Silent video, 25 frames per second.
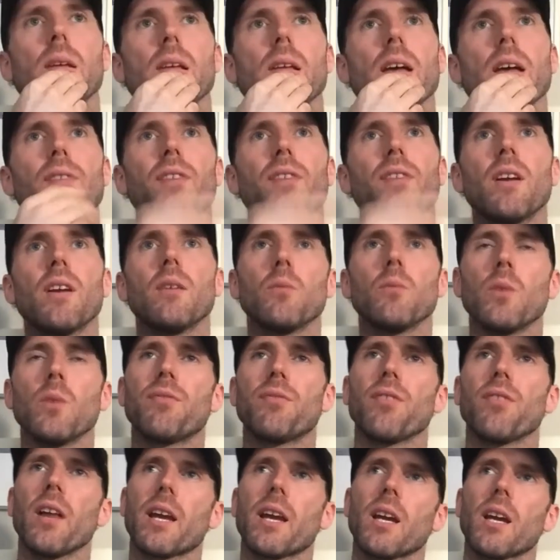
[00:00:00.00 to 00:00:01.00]
I think when
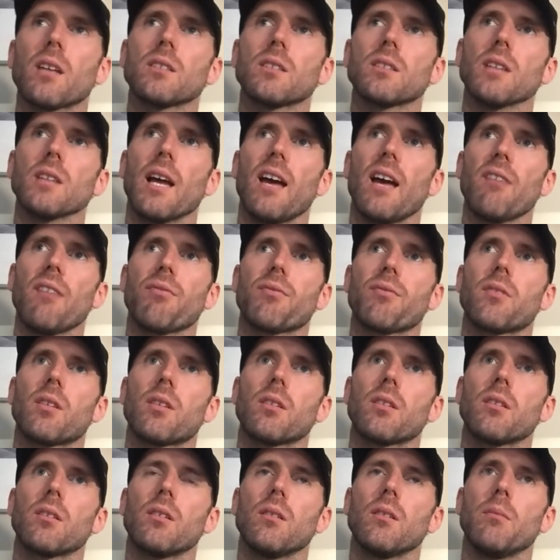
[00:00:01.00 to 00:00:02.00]
Flickers
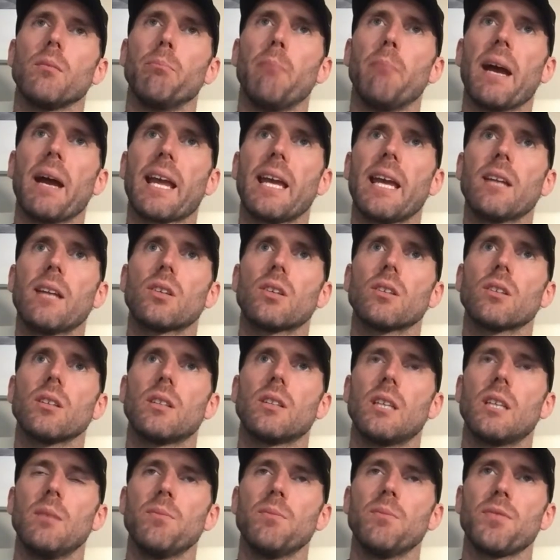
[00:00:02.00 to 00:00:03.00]
left, Mickey took the
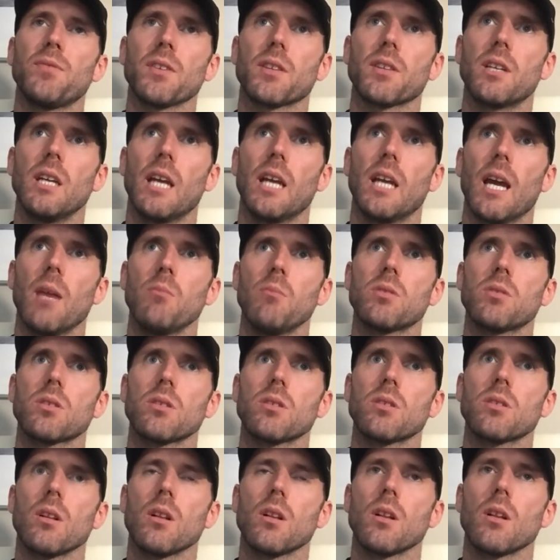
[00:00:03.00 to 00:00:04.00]
team for 3 games,
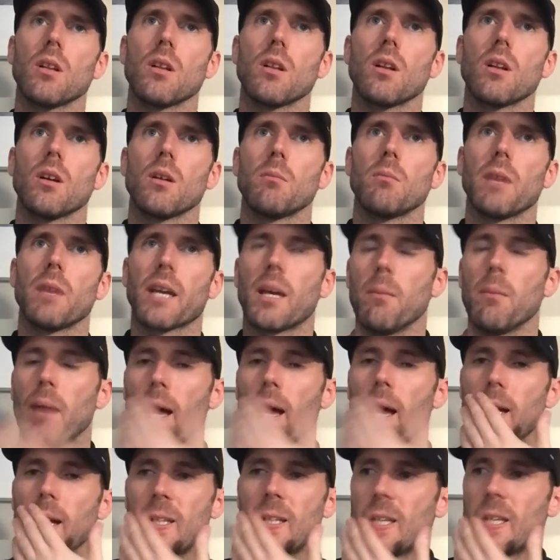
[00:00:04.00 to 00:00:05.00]
Mickey
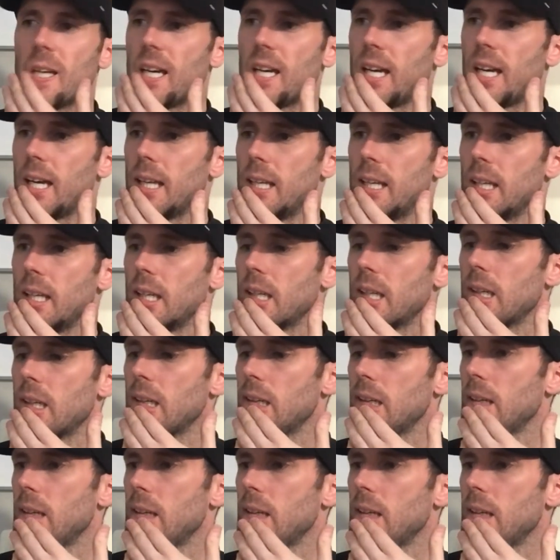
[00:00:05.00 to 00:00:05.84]
Mellon, and